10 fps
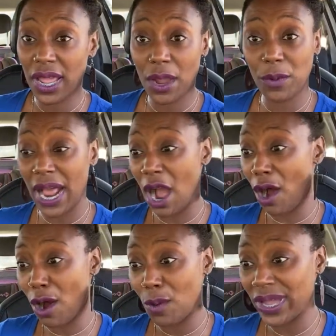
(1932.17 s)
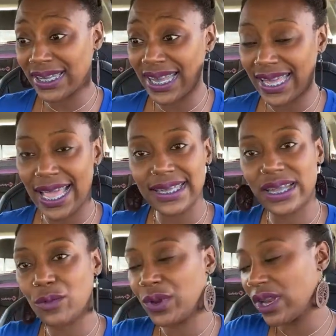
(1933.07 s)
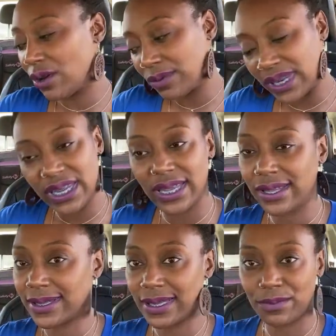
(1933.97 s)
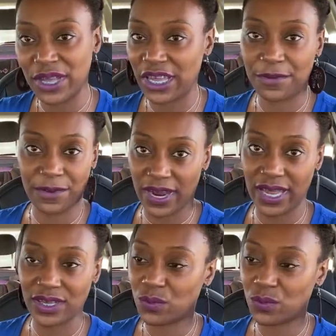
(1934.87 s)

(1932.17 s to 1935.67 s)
when I always say yes, then we don't need to be friends.